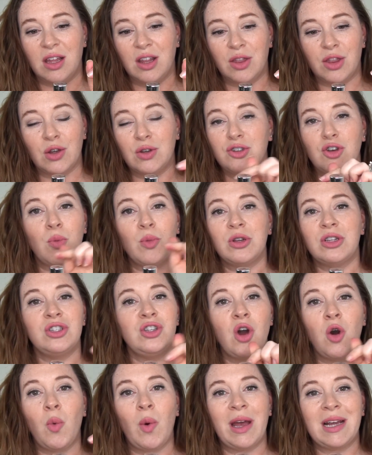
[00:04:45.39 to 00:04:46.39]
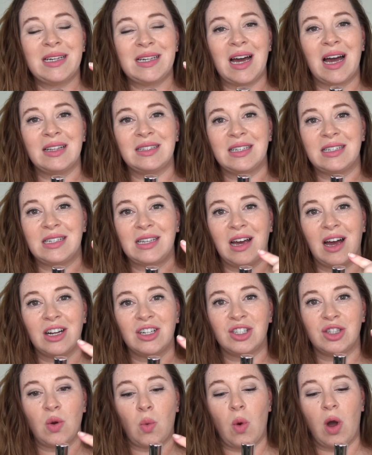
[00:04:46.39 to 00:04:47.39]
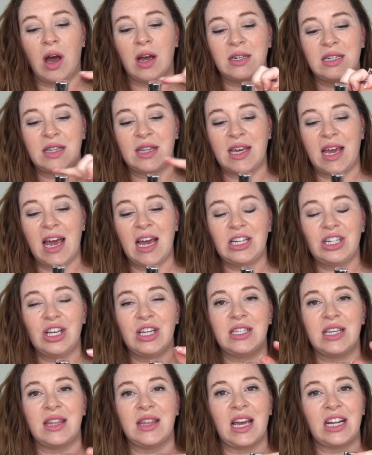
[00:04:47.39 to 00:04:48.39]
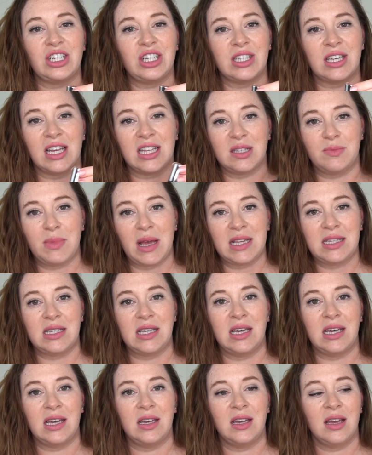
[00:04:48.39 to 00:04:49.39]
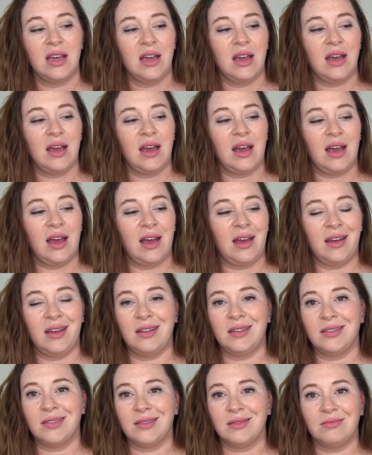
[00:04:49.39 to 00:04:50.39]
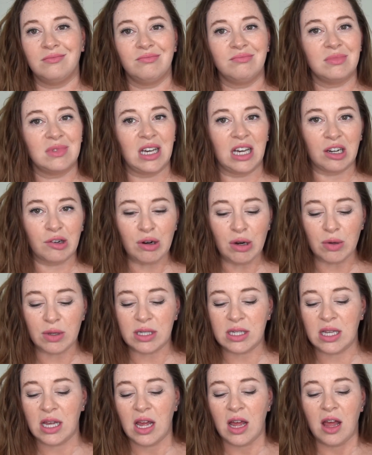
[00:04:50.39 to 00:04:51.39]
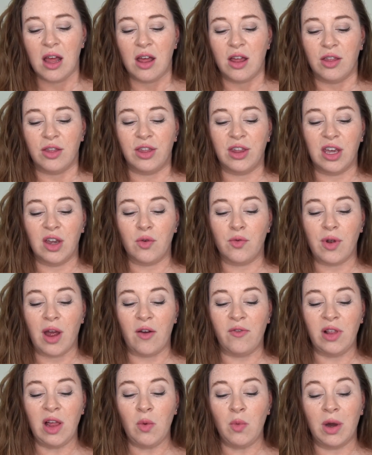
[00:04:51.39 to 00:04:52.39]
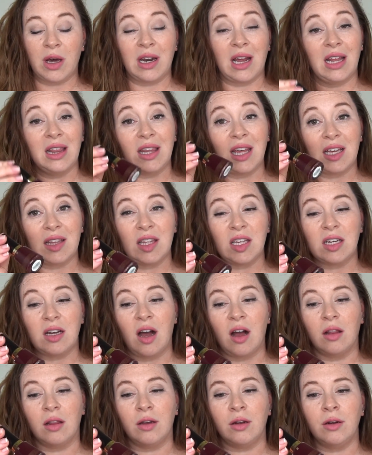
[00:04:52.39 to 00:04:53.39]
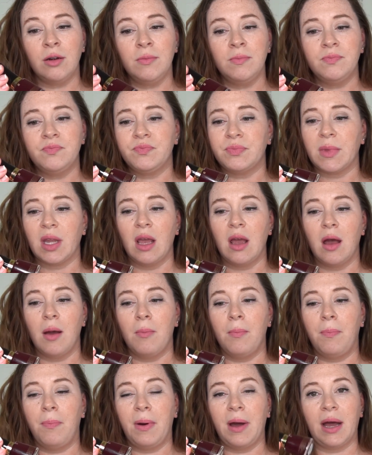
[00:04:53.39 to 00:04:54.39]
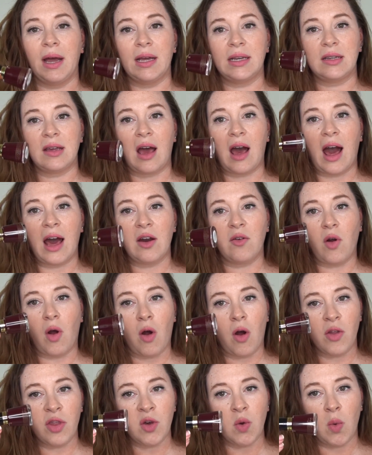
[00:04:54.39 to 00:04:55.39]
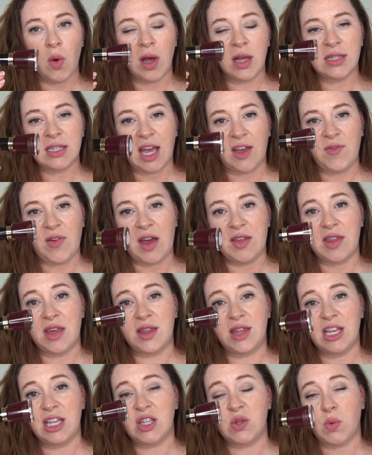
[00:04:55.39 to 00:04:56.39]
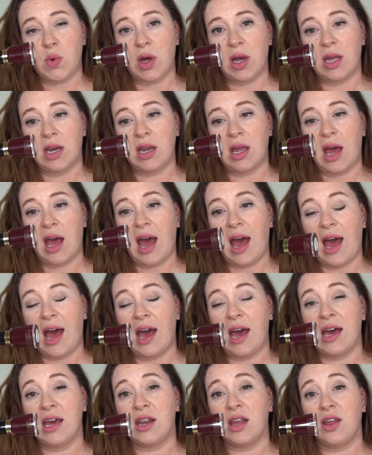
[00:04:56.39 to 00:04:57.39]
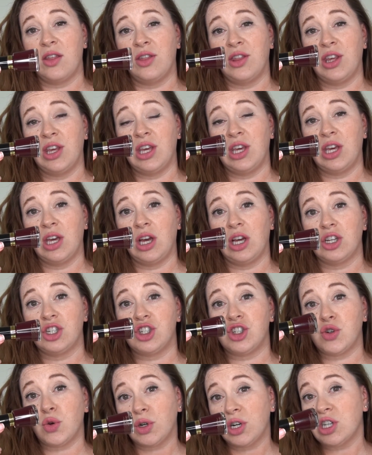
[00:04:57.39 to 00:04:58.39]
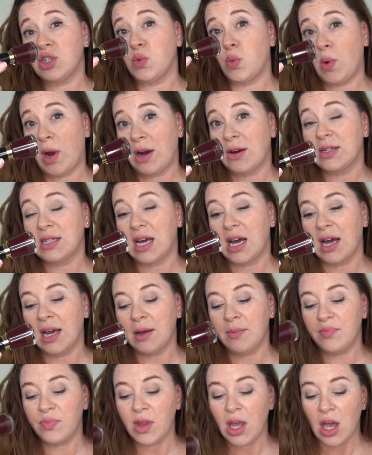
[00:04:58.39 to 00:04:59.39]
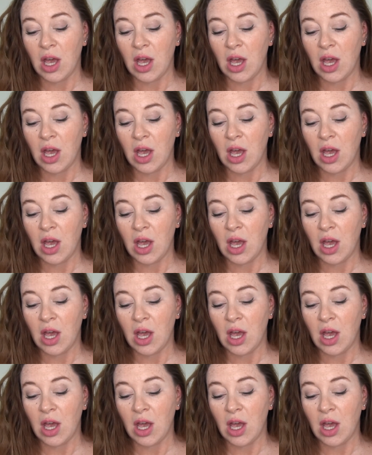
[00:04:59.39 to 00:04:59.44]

there's almost no way not to touch the wand to the edges, and that just gets messy and kind of gross. The Revlon one, I like the color, but out of all the ones, I found that this one had the shortest wear time.